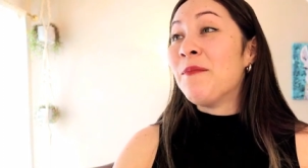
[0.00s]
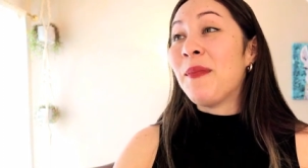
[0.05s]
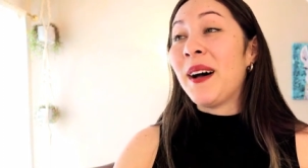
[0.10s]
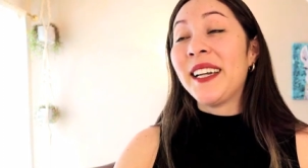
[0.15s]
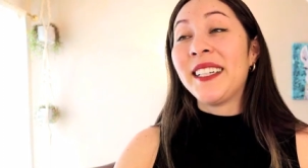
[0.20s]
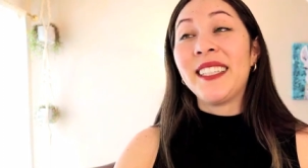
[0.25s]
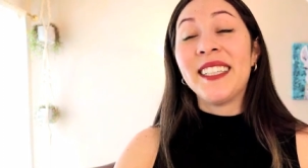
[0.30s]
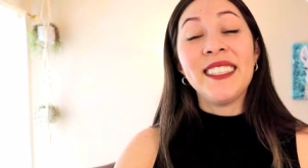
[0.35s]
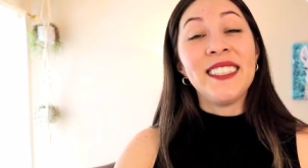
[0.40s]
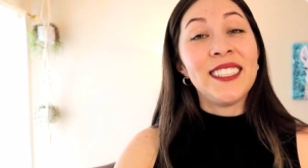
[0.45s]

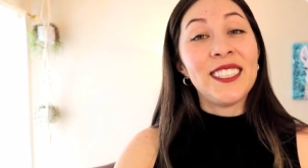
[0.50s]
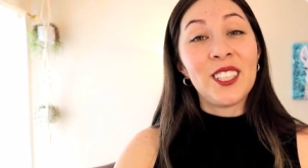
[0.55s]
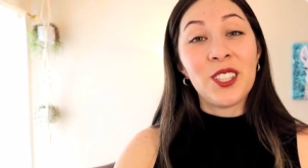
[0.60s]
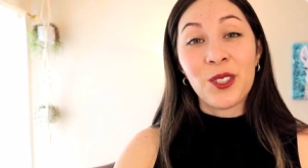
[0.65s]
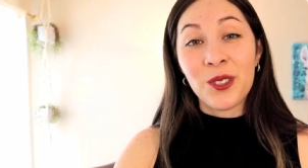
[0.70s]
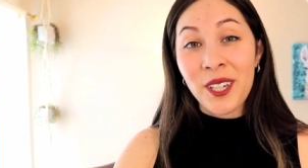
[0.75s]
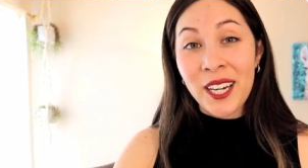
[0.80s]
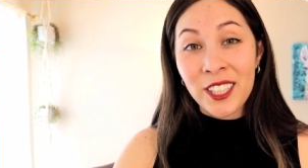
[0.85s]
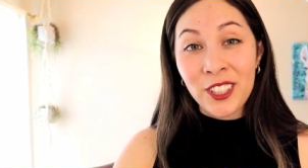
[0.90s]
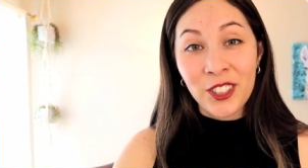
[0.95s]
My goodness
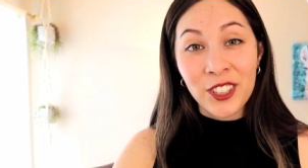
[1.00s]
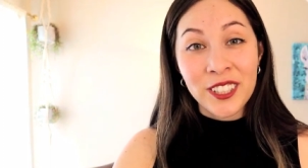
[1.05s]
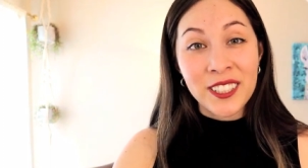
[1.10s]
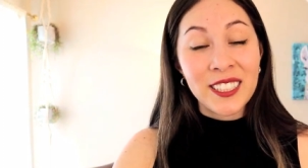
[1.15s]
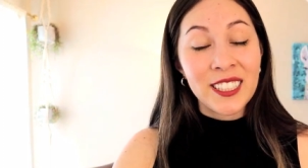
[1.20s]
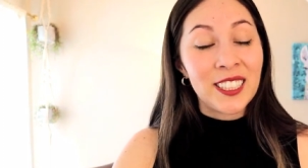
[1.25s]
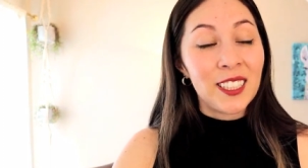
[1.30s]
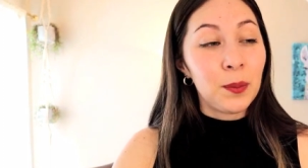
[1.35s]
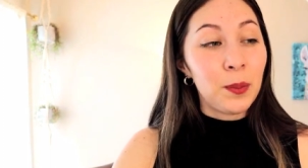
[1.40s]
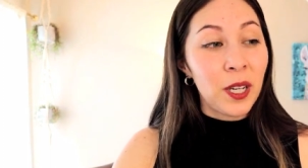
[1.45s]

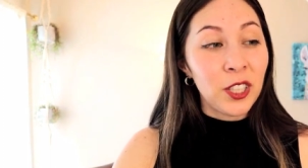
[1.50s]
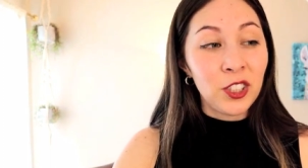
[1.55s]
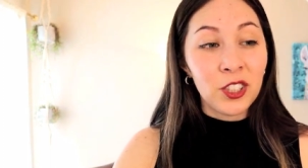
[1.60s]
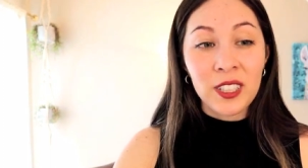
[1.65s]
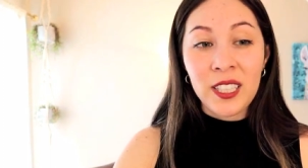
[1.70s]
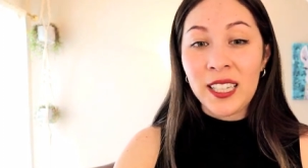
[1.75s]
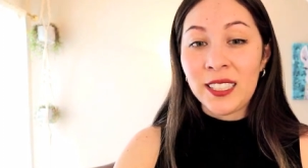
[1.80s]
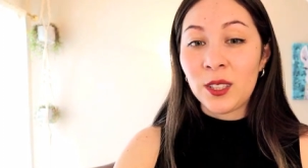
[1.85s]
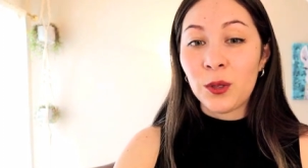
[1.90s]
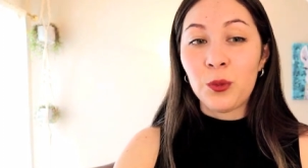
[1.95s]
gracious,
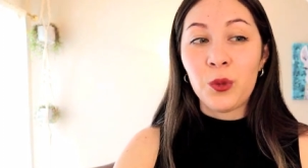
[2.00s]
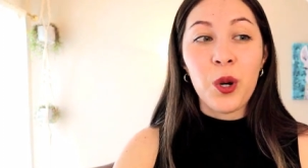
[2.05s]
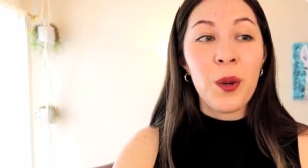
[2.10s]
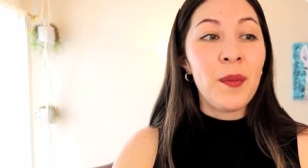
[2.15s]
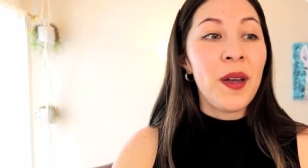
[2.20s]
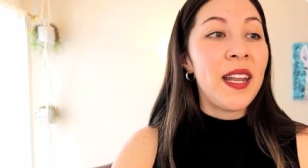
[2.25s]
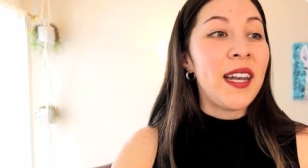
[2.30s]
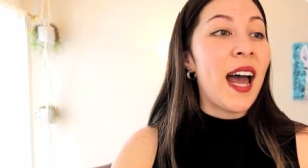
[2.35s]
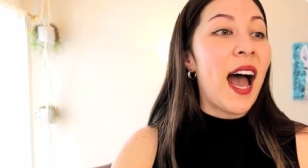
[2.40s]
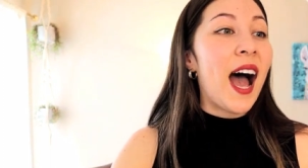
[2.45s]
especially as a
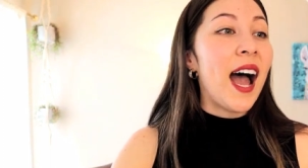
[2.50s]
woman,